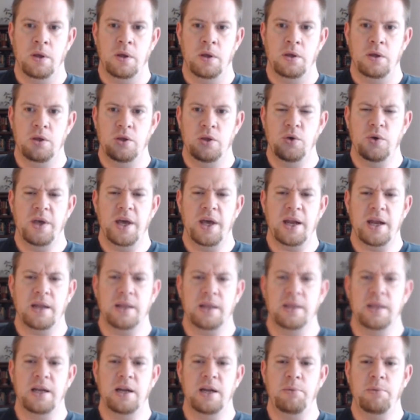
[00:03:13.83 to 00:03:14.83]
You get a
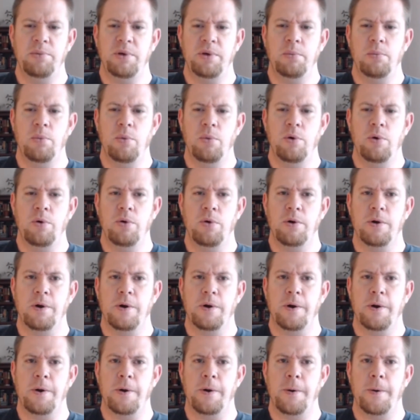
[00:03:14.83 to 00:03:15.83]
little bit
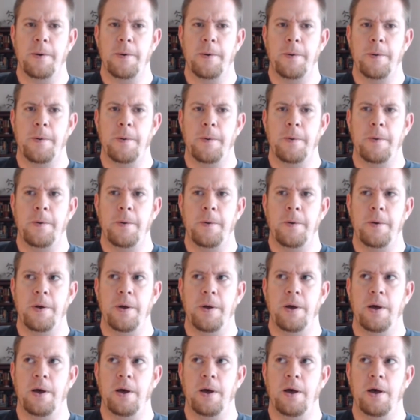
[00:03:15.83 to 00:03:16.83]
more,
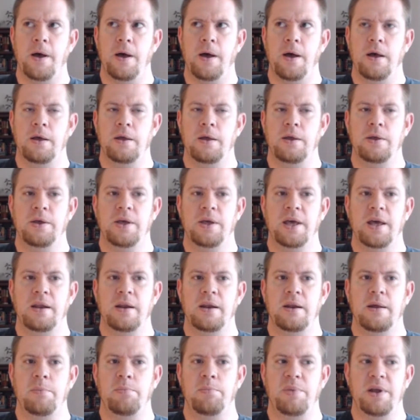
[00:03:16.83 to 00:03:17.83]
you
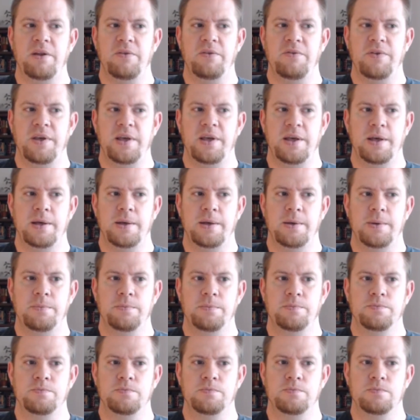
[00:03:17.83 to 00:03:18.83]
get a bit of him